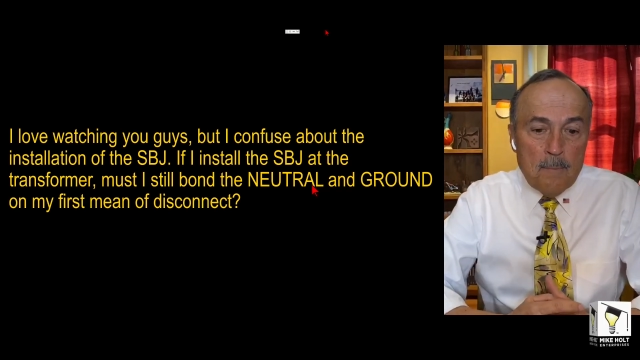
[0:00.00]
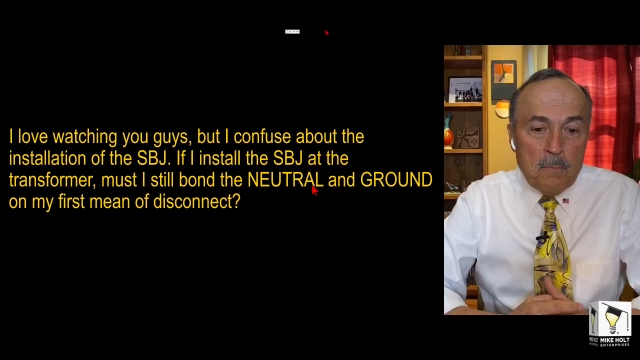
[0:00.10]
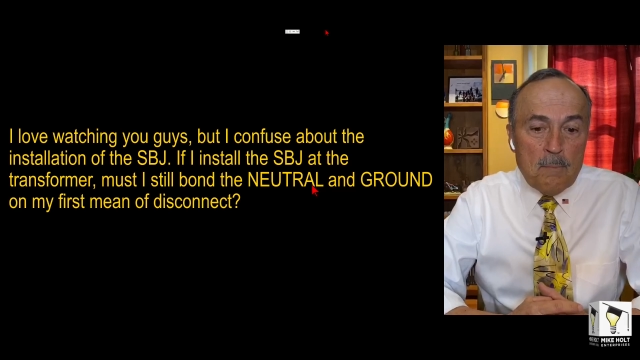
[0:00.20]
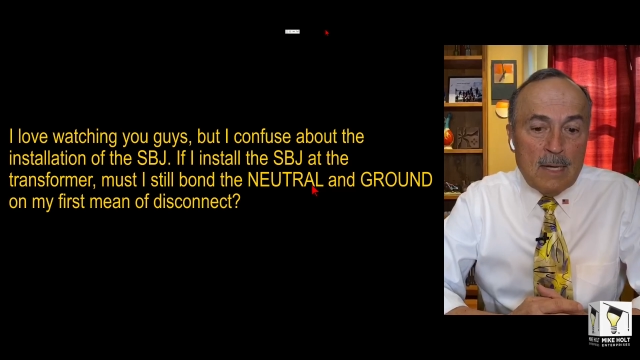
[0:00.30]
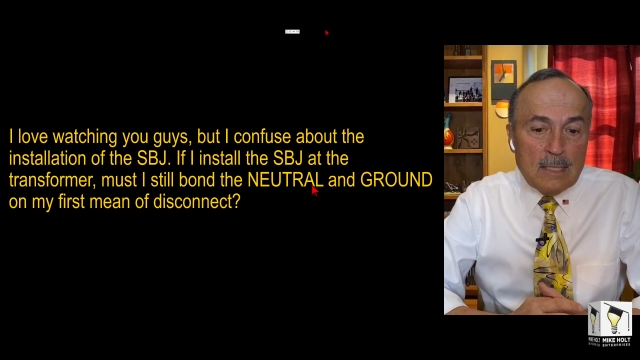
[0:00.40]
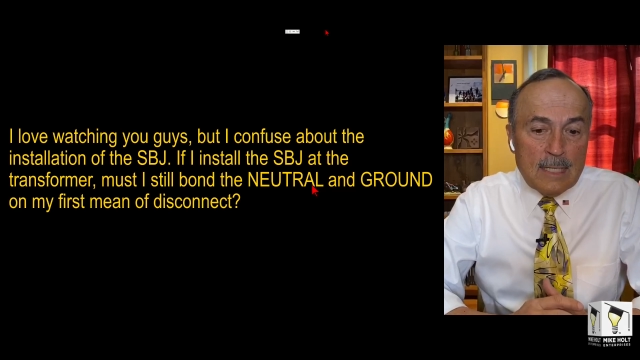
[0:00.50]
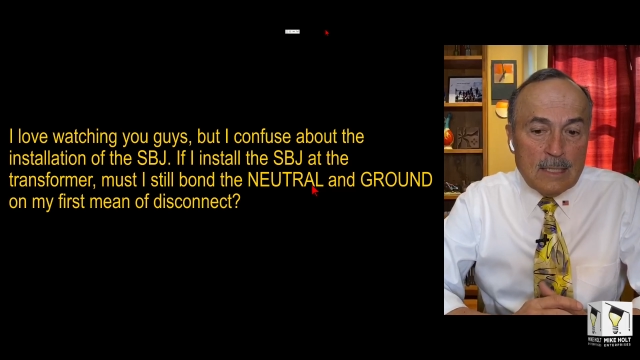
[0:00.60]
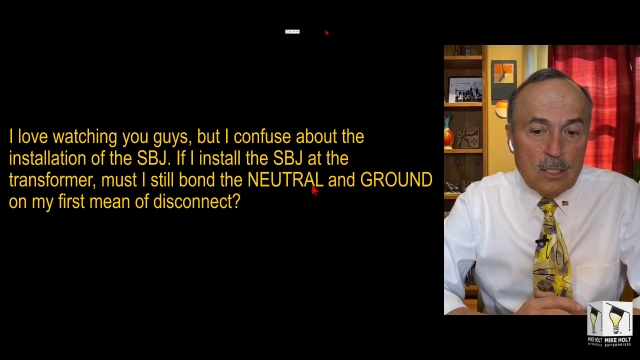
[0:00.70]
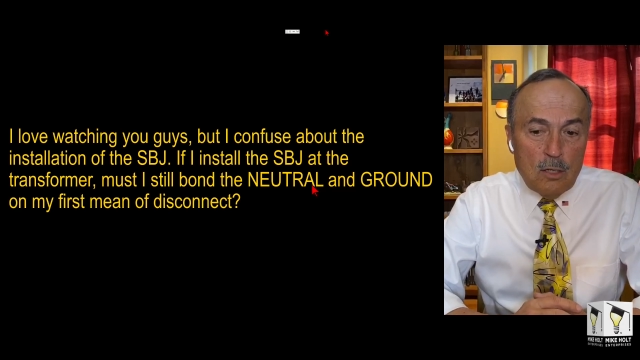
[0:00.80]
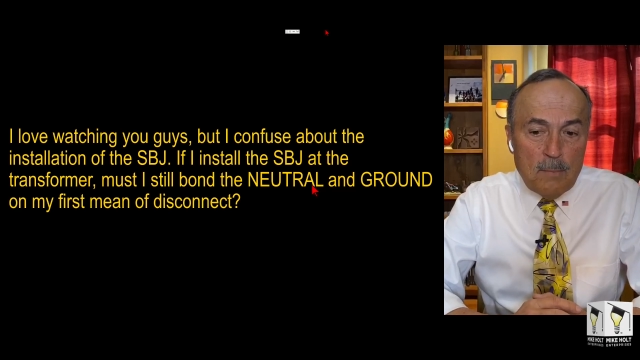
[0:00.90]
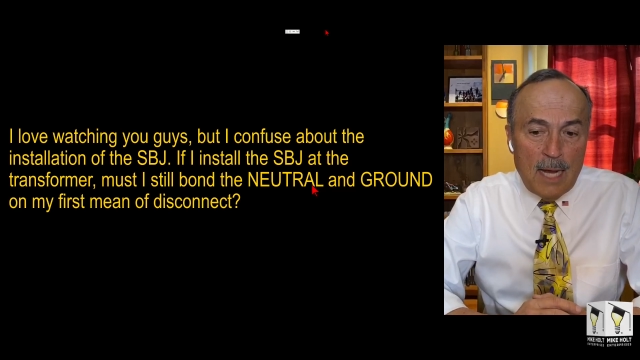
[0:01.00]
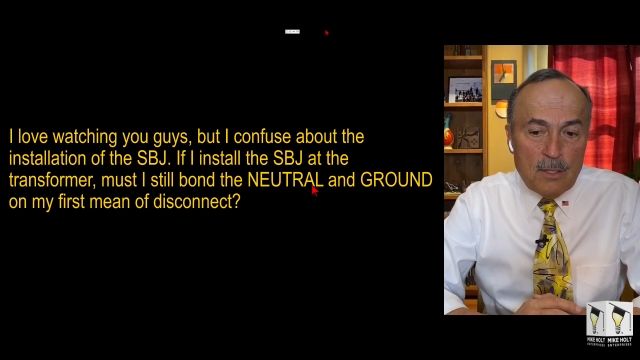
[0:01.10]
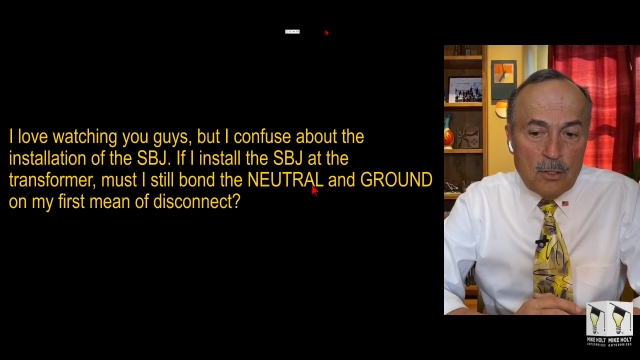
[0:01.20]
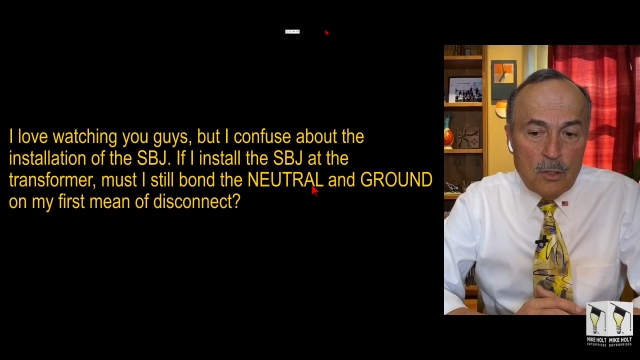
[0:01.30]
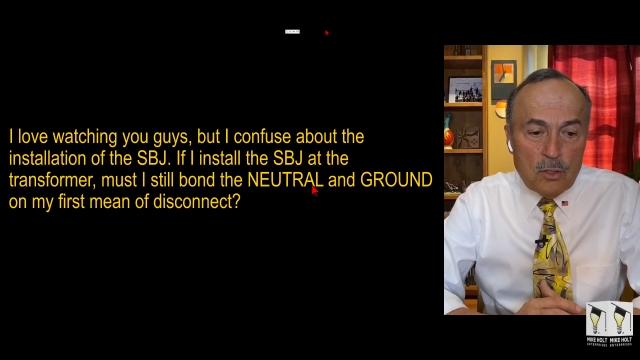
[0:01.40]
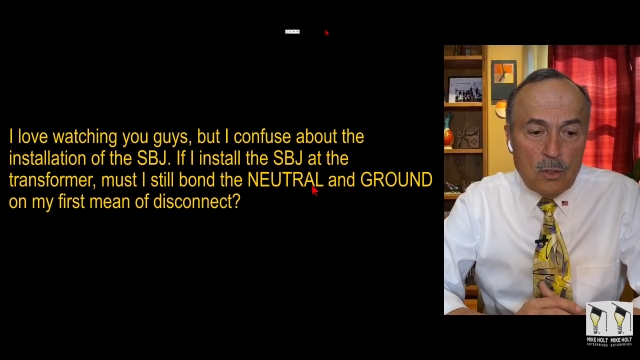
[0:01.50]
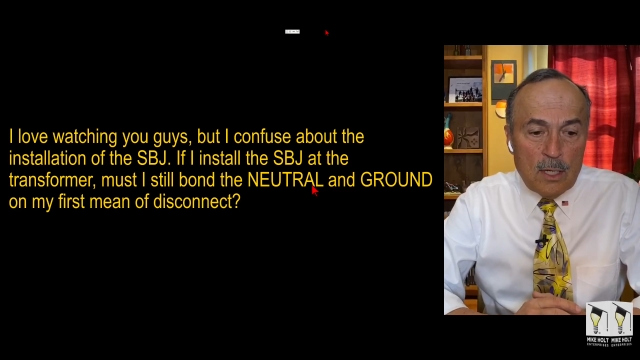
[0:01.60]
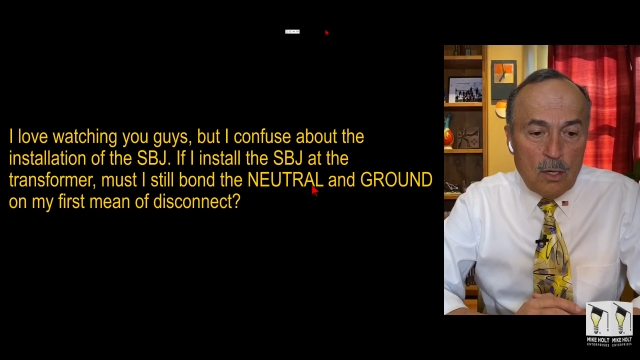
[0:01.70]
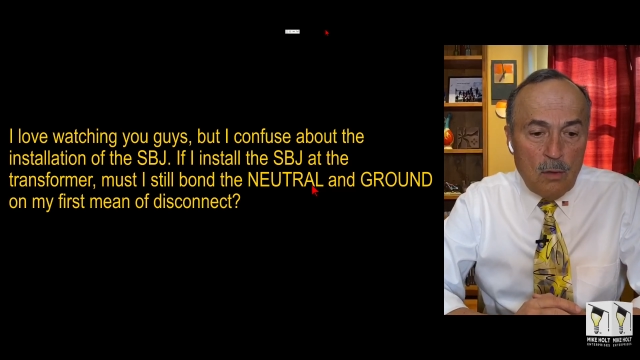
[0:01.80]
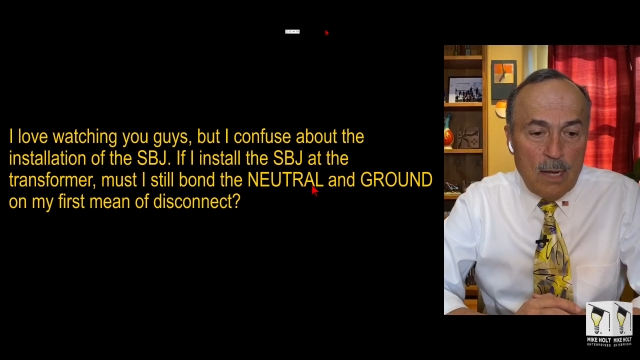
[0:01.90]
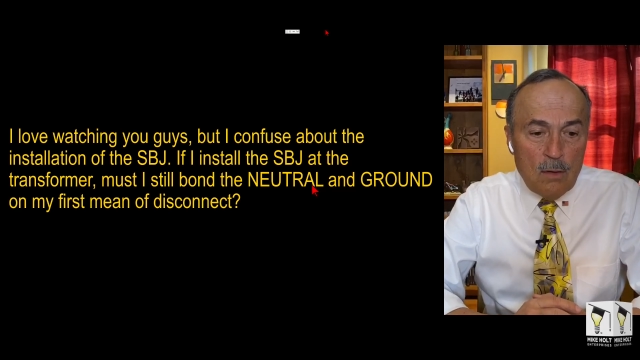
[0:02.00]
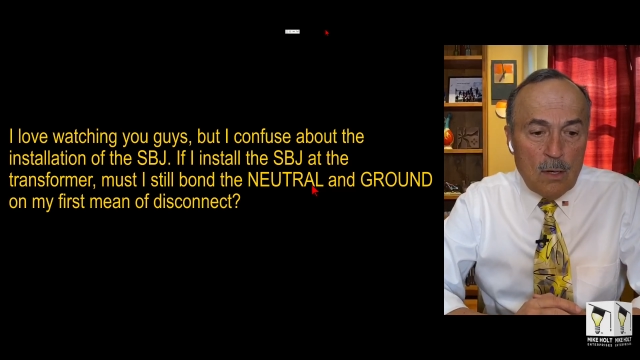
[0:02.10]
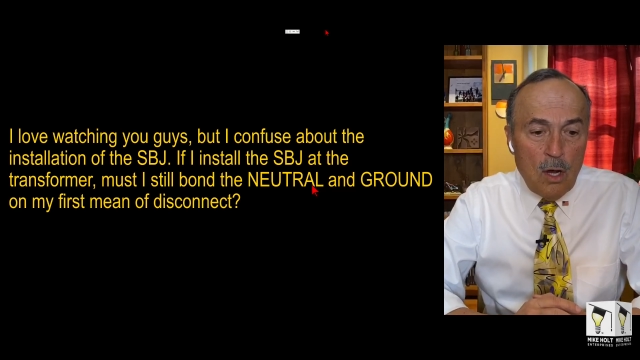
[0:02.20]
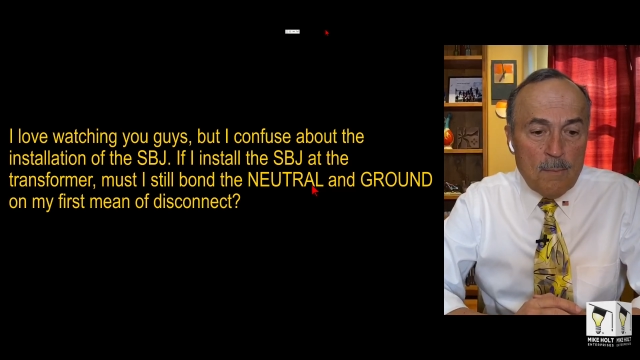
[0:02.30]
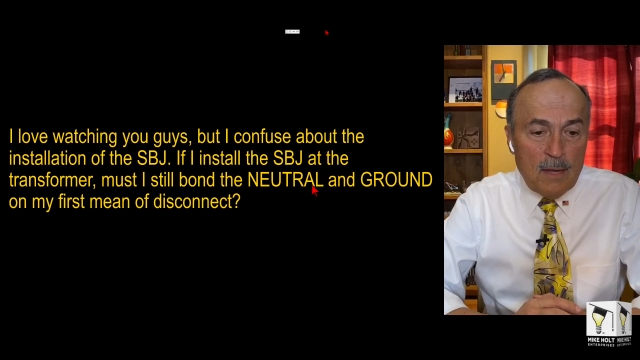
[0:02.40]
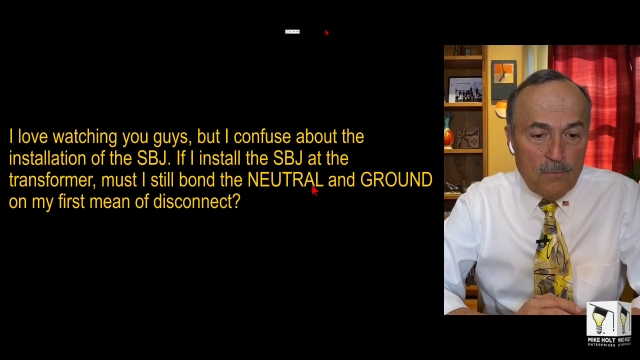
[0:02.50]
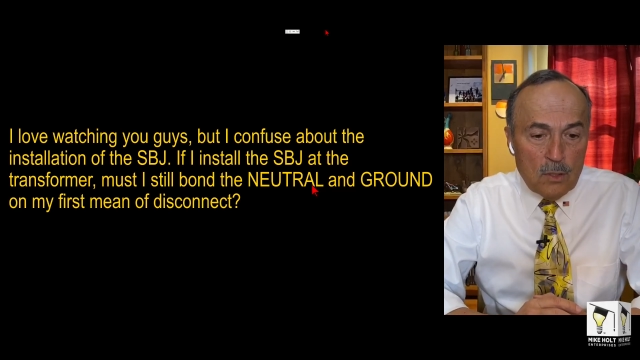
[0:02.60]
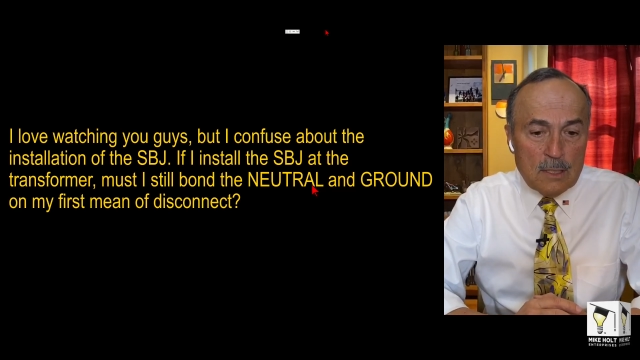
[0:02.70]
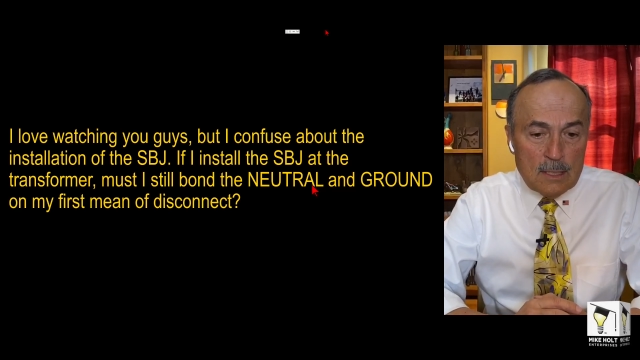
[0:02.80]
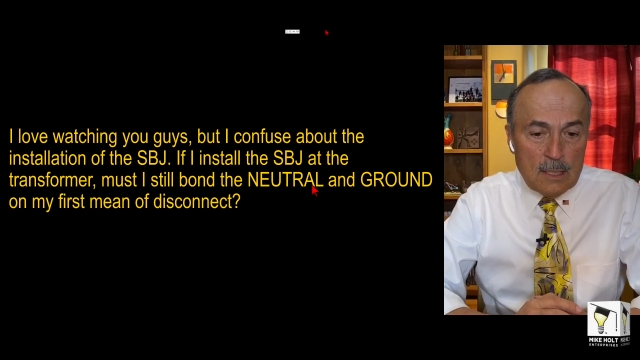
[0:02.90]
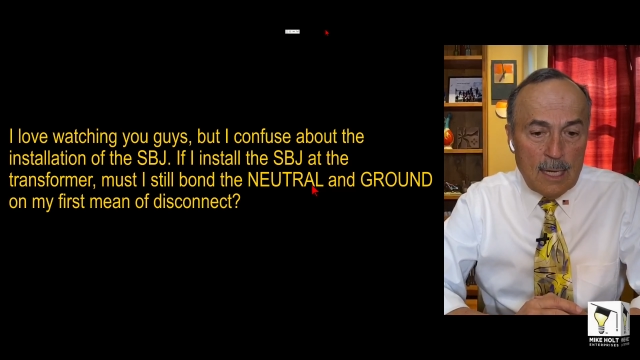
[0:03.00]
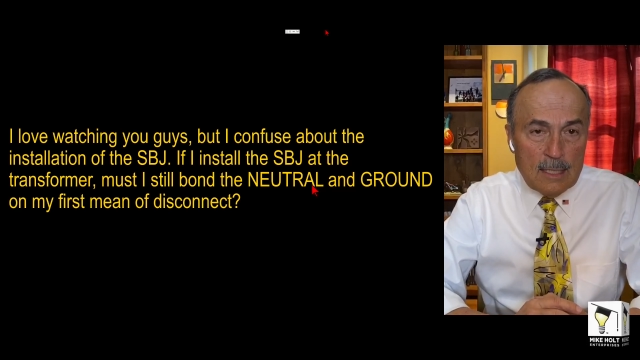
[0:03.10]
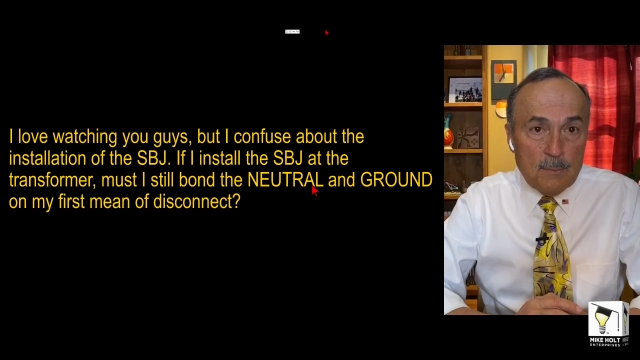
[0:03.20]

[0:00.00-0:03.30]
But must I still bond the neutral and ground on my first disconnected